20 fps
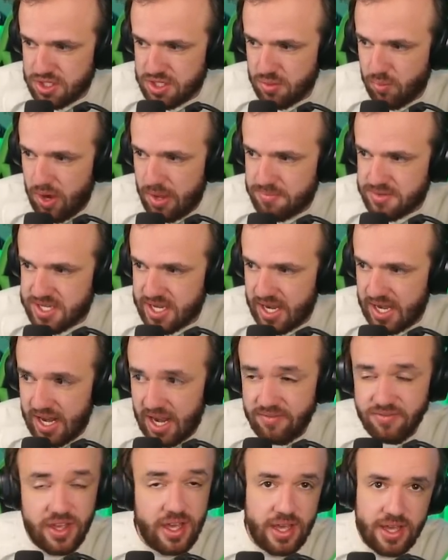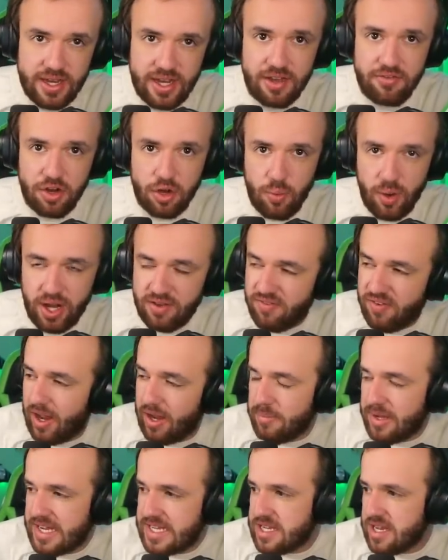a website I've never quite found
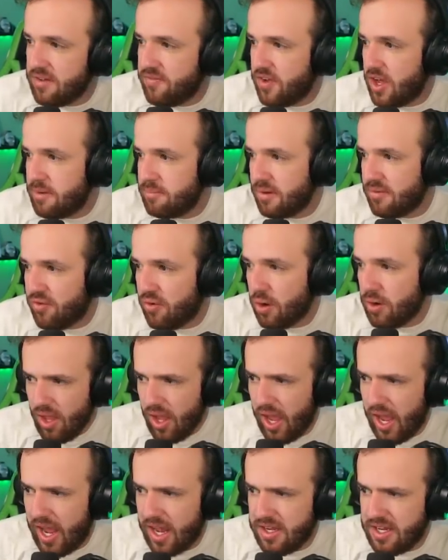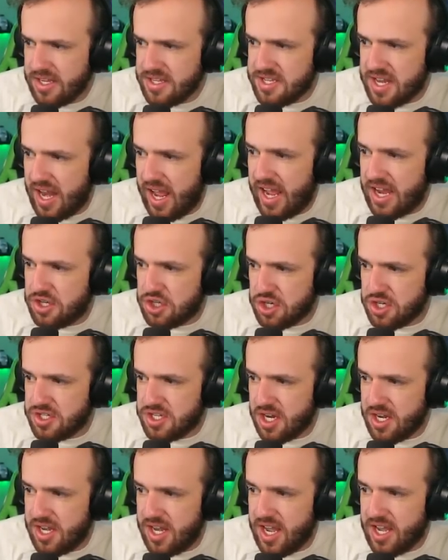myself on before. And his agent,
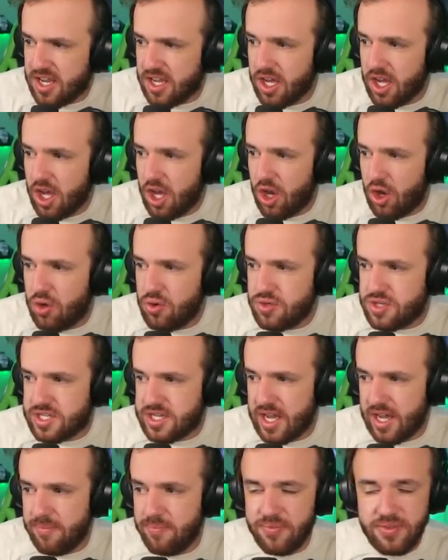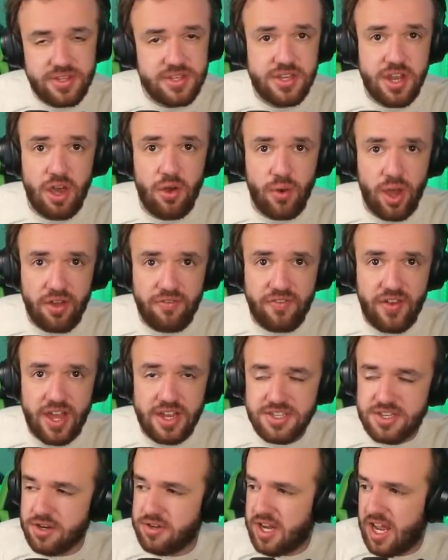Nick Husa. So
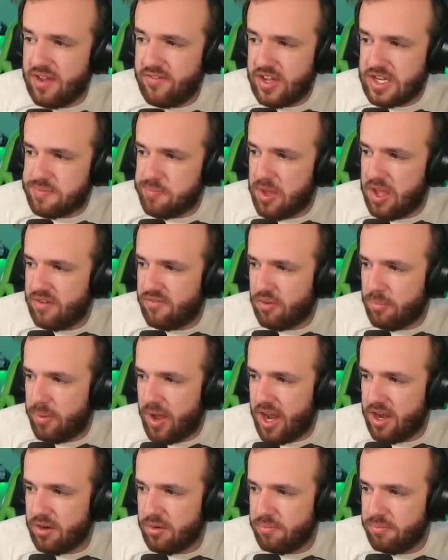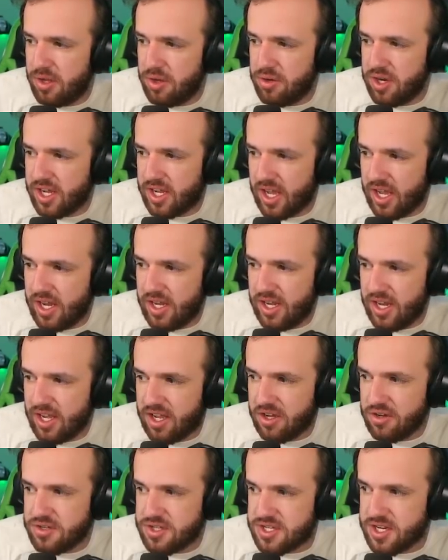Alphonso Davies playing for Bayern Munich, and Nick
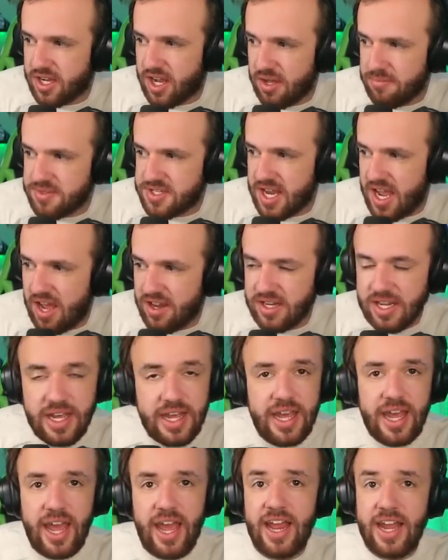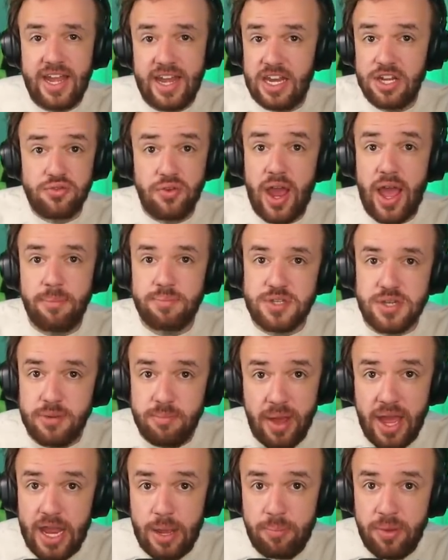Husa comes out, and he drops, in
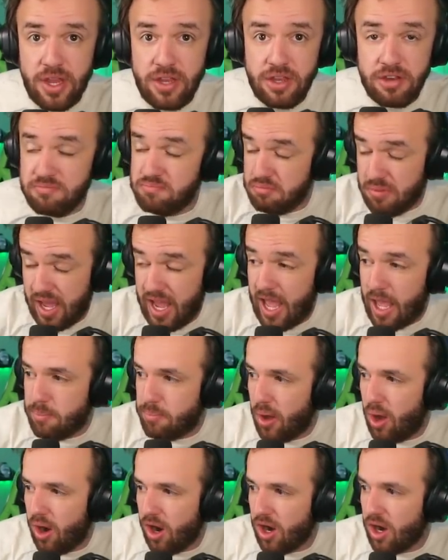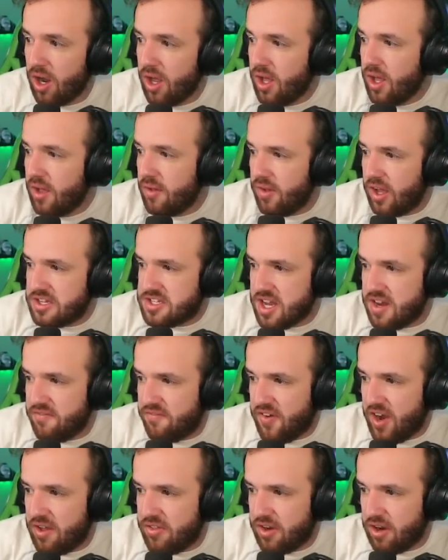my opinion, a bar. It's
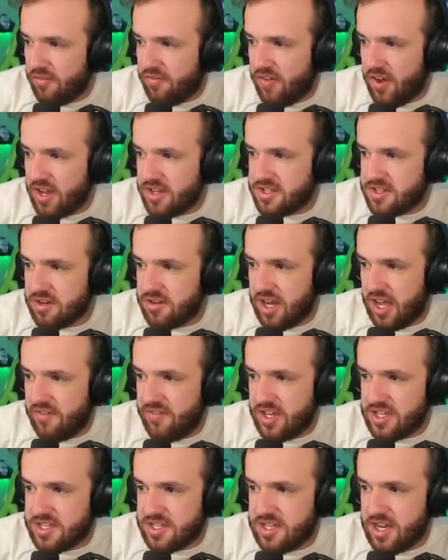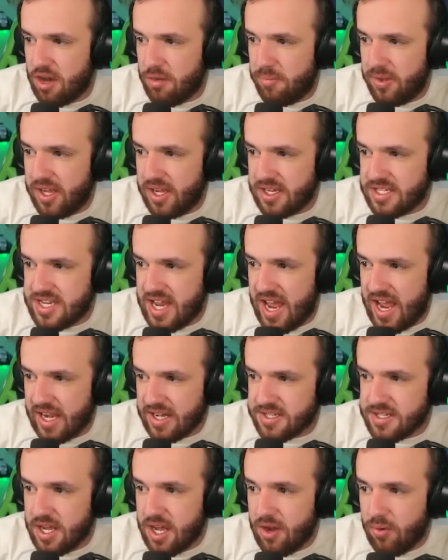unfair that Alphonso Davies is now being
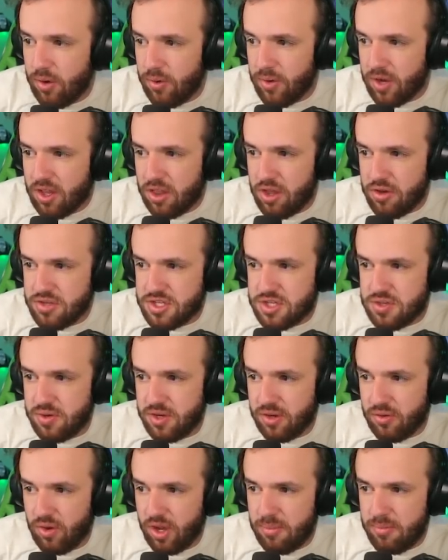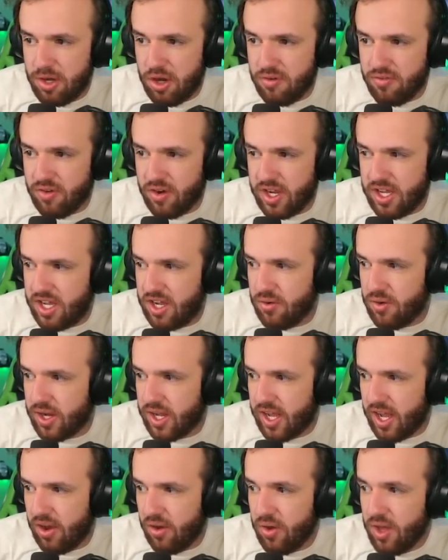attacked. We were close to an agreement over a year
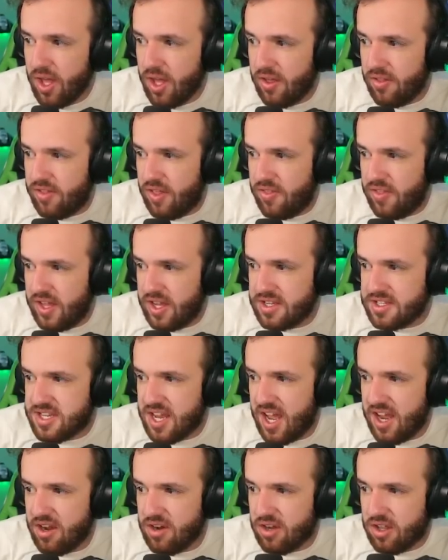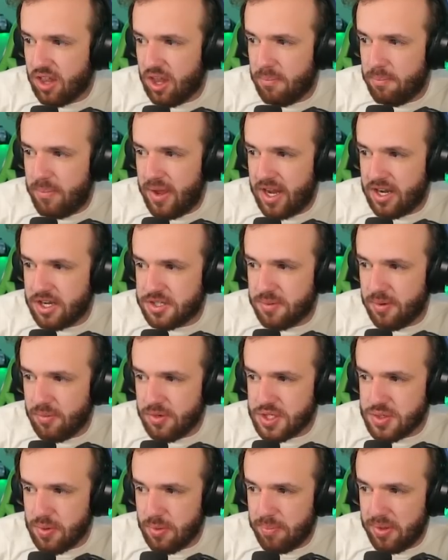ago. Then the entire club management
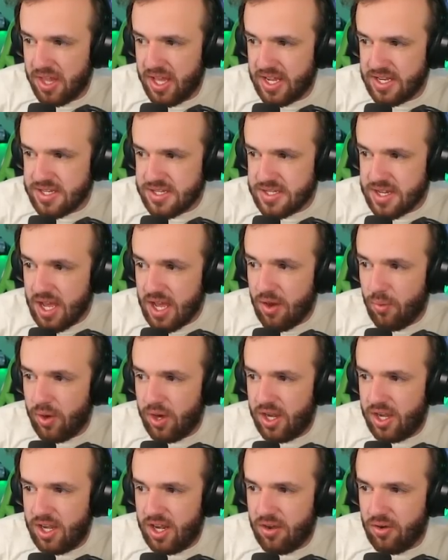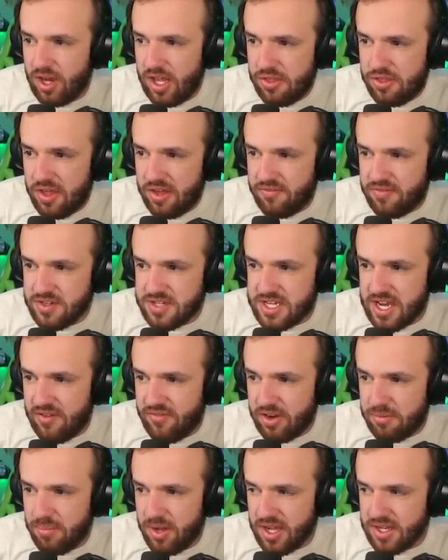was replaced. We didn't hear anything for
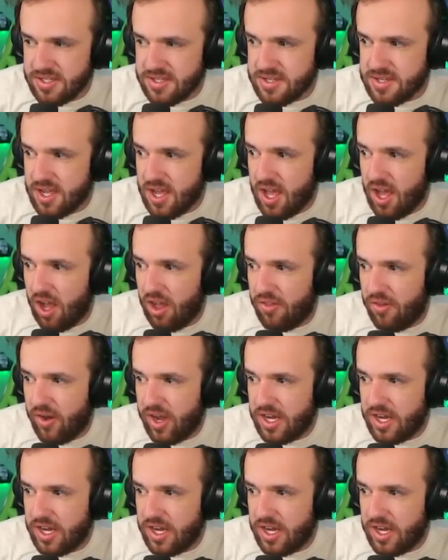7 months, although I